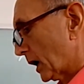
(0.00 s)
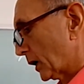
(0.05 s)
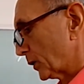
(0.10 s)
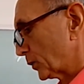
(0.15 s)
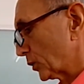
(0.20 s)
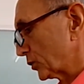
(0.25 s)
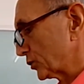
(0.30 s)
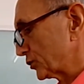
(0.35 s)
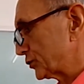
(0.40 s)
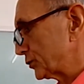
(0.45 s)

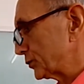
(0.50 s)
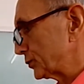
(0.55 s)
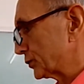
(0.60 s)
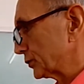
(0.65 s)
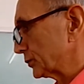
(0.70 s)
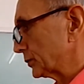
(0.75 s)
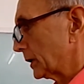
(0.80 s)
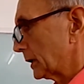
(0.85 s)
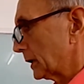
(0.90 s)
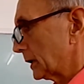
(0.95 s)
want
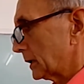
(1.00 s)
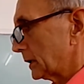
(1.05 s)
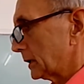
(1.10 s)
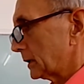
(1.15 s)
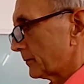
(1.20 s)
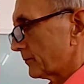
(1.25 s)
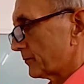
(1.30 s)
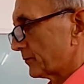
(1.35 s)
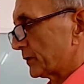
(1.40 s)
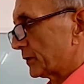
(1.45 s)

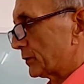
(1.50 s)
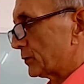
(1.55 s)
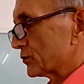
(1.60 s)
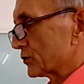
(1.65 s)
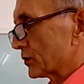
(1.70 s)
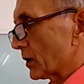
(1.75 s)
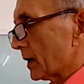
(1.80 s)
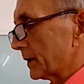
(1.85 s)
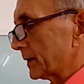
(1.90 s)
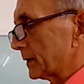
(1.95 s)
you
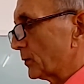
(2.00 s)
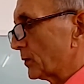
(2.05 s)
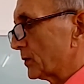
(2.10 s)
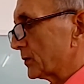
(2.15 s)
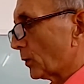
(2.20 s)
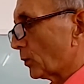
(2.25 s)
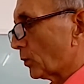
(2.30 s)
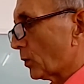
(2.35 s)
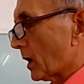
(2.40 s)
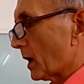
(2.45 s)
started with
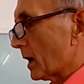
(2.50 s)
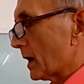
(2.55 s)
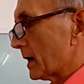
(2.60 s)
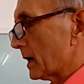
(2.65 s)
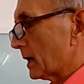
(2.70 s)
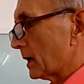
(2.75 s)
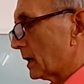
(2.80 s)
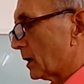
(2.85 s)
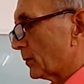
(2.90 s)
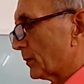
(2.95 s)
a
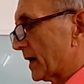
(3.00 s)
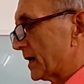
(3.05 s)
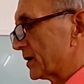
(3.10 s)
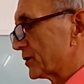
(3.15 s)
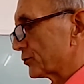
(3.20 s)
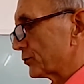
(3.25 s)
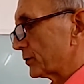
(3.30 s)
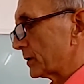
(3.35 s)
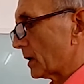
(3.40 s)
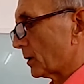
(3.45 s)
wire, a
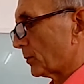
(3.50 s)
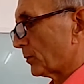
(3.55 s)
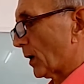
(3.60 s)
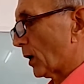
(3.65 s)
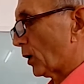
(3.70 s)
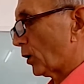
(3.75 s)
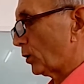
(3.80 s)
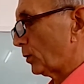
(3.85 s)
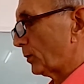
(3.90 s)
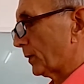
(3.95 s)
battery, a
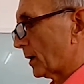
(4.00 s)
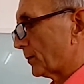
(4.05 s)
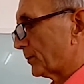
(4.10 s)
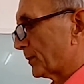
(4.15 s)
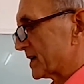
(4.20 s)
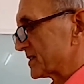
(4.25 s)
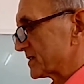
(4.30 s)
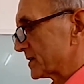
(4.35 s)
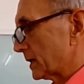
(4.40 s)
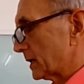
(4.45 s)
bulb, a
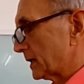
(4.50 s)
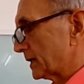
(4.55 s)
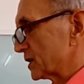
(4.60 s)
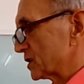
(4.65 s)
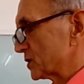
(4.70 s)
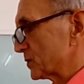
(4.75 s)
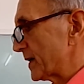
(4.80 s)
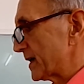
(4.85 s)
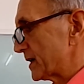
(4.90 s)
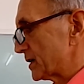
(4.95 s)
buzzer and a
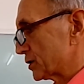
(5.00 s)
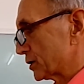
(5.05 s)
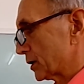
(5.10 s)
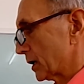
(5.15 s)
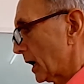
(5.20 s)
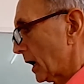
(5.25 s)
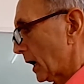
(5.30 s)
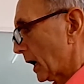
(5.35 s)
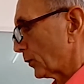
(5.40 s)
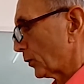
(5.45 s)
switch.
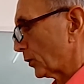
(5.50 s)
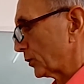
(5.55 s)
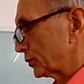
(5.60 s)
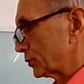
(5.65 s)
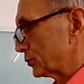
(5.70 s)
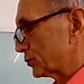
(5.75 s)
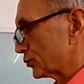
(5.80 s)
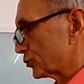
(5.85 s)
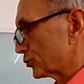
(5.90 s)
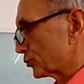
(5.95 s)
I want
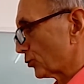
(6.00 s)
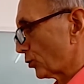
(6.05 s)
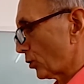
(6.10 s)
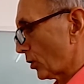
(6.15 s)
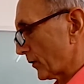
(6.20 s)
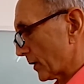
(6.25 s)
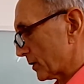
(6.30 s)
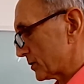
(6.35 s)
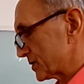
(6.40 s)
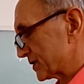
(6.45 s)
you to draw
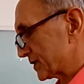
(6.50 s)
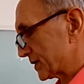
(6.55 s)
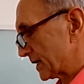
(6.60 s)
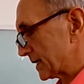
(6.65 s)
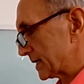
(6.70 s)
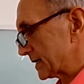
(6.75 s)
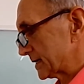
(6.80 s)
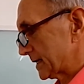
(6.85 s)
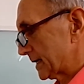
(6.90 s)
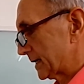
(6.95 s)
those
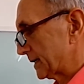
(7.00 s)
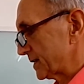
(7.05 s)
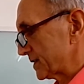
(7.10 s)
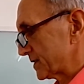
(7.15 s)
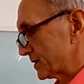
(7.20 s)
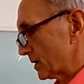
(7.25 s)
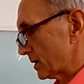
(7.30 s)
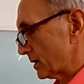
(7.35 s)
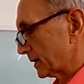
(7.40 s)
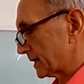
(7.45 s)
things in a
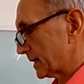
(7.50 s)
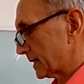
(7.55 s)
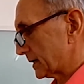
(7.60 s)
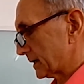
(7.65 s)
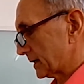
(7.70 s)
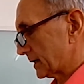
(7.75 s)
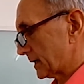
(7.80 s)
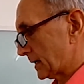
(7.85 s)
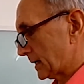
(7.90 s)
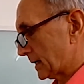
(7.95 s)
circuit
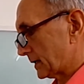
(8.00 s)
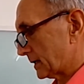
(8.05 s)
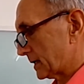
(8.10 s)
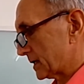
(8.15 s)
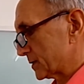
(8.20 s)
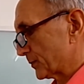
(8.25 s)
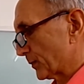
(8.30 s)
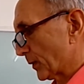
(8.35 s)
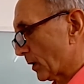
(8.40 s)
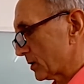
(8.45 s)
in this
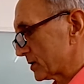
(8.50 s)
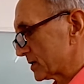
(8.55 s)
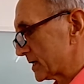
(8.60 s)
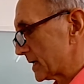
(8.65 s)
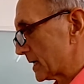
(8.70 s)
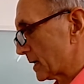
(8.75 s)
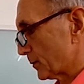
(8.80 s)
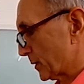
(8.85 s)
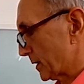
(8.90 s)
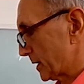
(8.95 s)
box
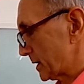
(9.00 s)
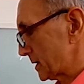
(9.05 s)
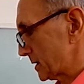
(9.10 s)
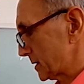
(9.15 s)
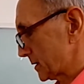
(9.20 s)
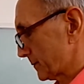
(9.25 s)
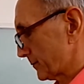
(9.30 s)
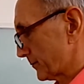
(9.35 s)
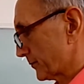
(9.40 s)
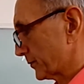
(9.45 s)
here,
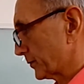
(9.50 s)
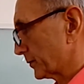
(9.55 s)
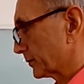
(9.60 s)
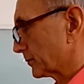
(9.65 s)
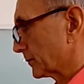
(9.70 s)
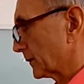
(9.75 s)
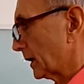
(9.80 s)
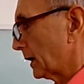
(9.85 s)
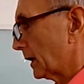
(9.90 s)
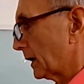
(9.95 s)
please.
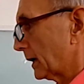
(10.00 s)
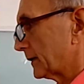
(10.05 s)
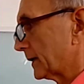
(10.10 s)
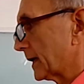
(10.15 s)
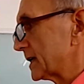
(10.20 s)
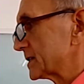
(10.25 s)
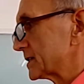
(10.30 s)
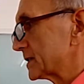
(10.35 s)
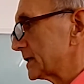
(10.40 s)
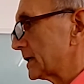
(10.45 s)
And
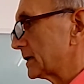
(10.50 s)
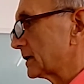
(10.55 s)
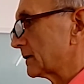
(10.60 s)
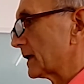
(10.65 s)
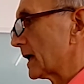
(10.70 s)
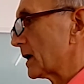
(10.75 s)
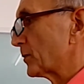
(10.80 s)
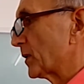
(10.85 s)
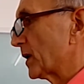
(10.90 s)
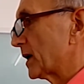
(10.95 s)
that's the end of
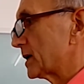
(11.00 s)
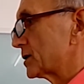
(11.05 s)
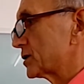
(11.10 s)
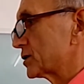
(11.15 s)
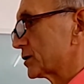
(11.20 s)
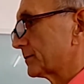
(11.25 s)
that page.